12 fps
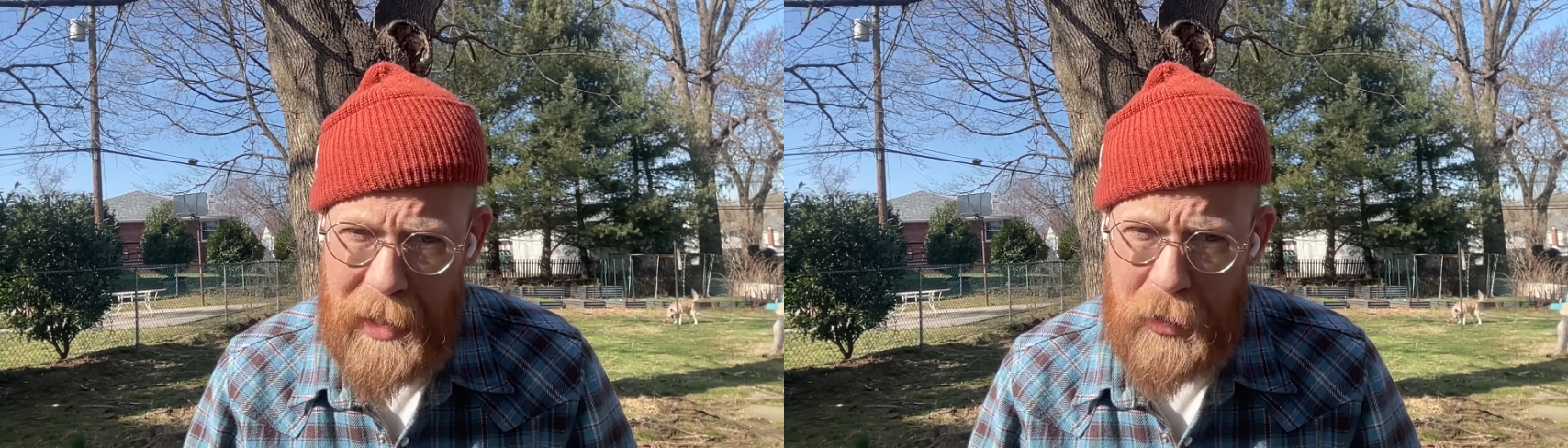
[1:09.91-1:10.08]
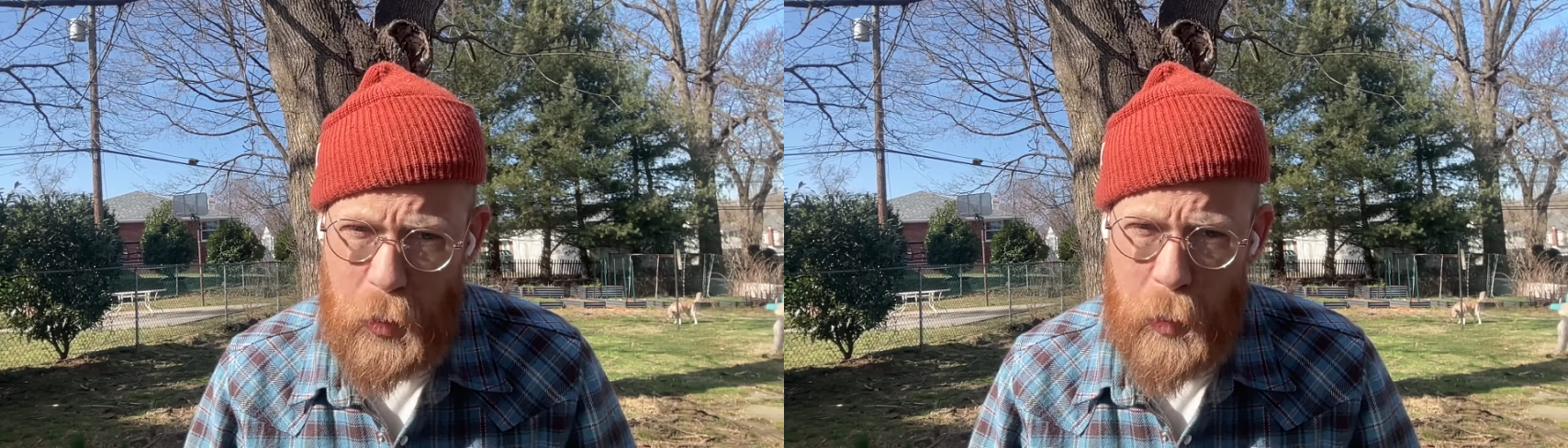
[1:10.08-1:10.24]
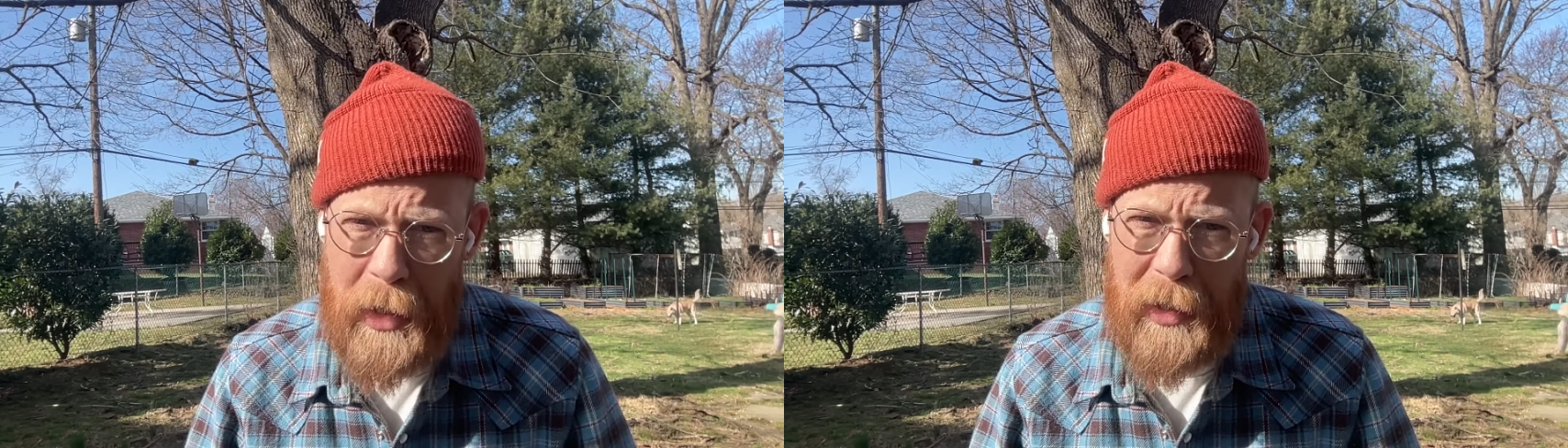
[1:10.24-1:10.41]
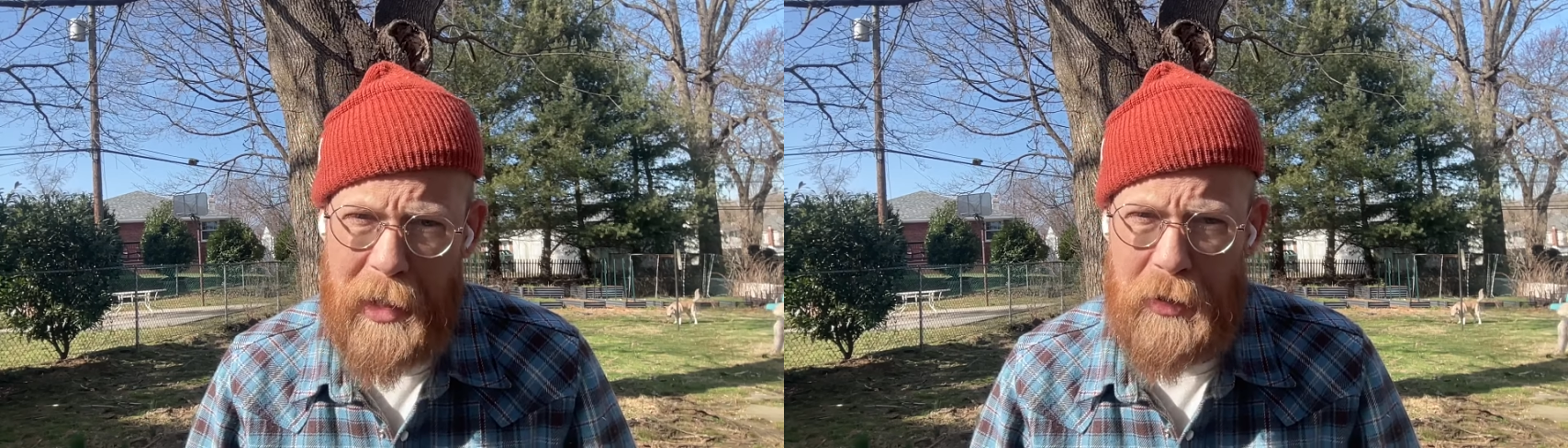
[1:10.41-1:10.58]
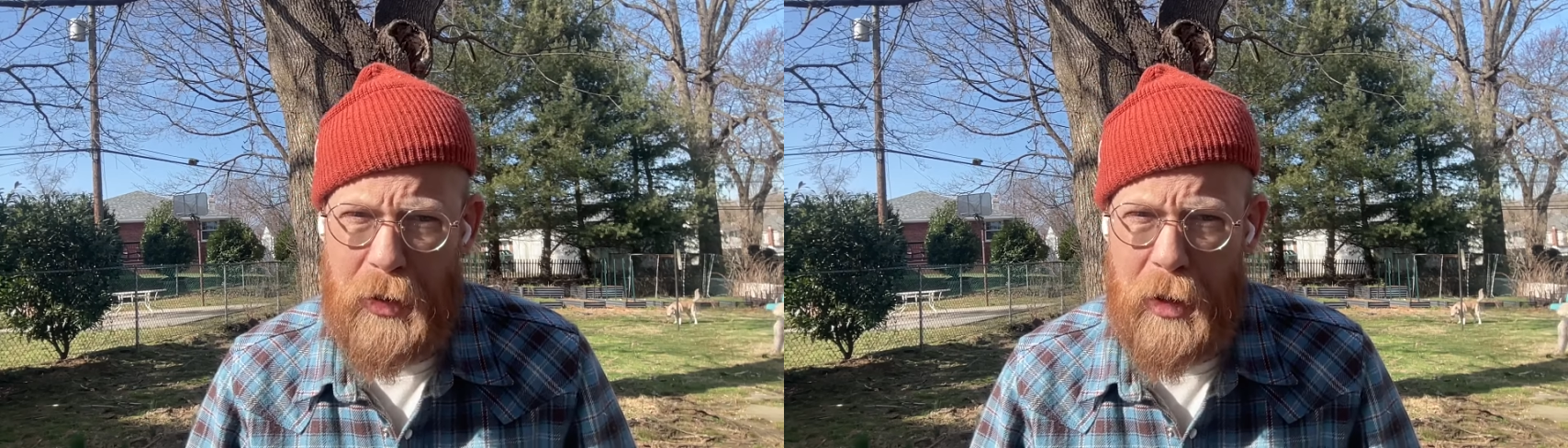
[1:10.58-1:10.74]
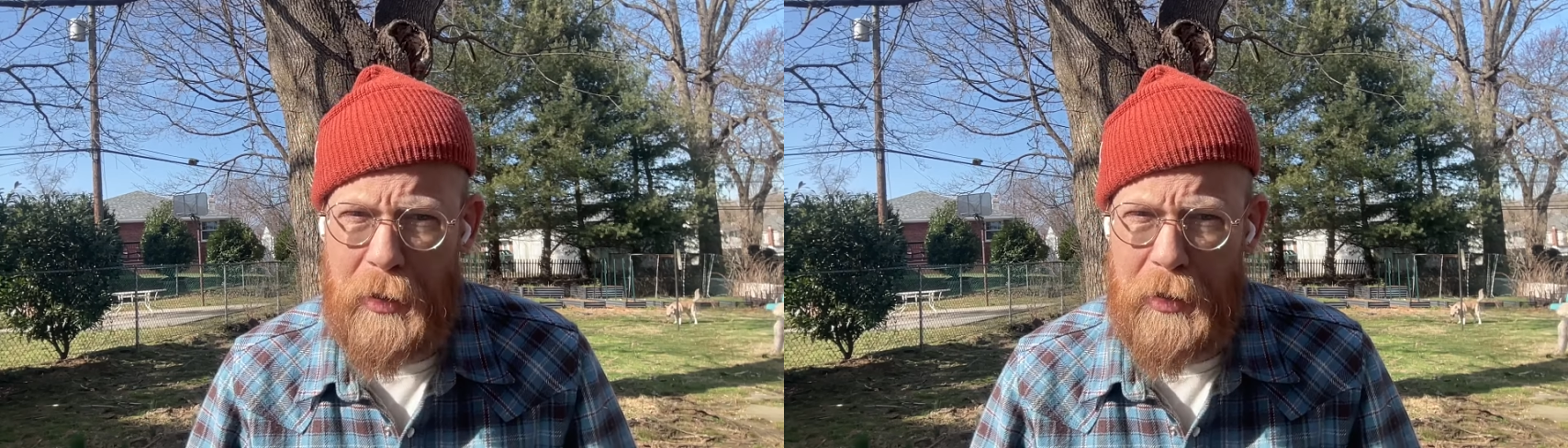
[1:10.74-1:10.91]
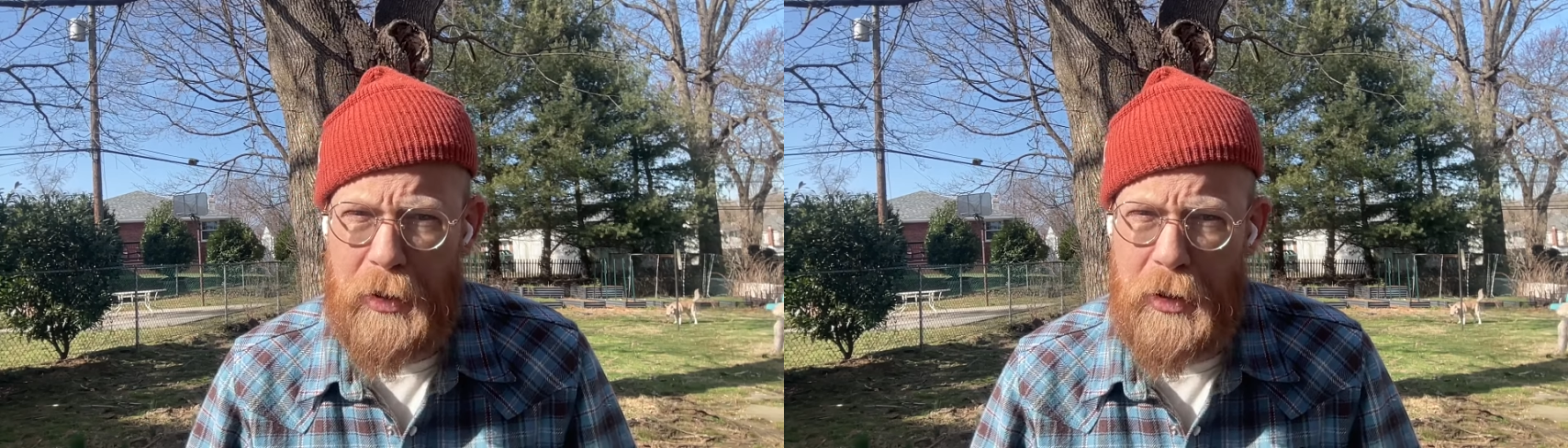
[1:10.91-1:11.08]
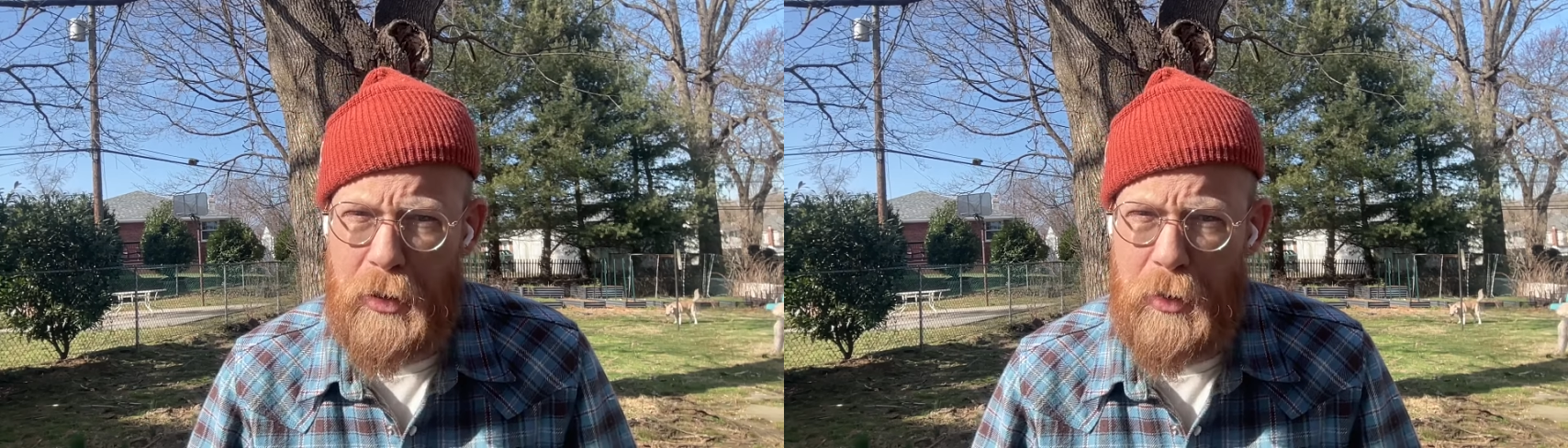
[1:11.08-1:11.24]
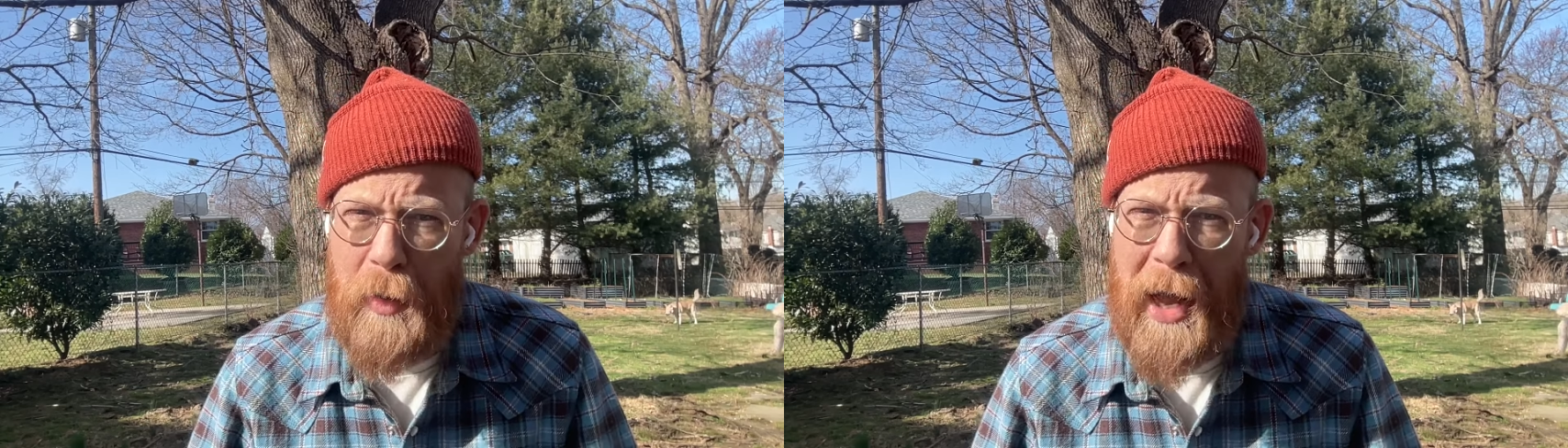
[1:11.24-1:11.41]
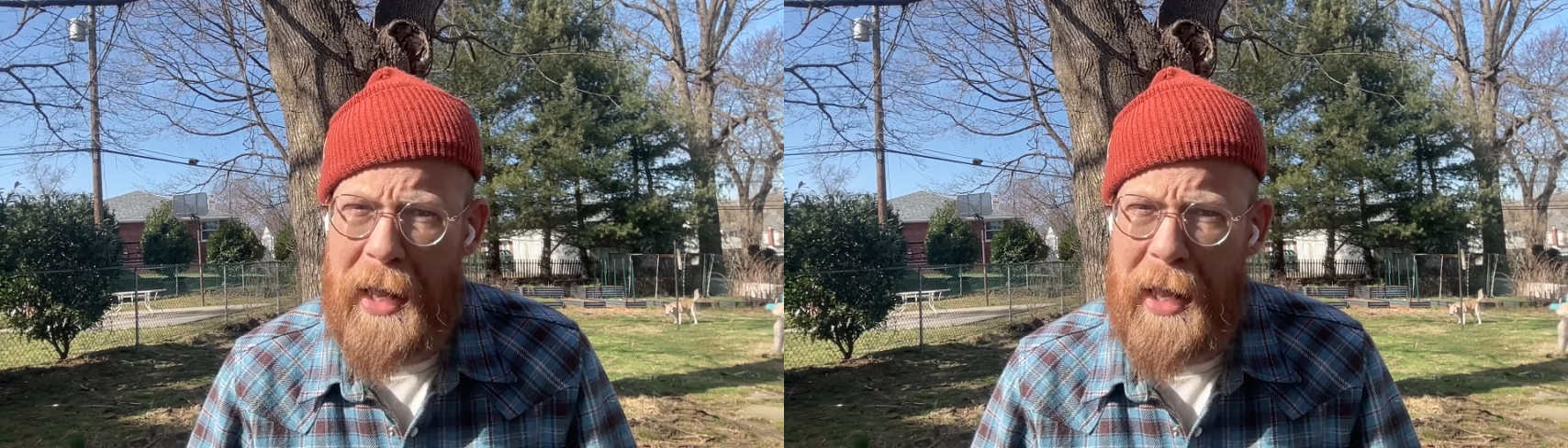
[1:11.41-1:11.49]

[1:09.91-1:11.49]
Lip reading: as well as on the new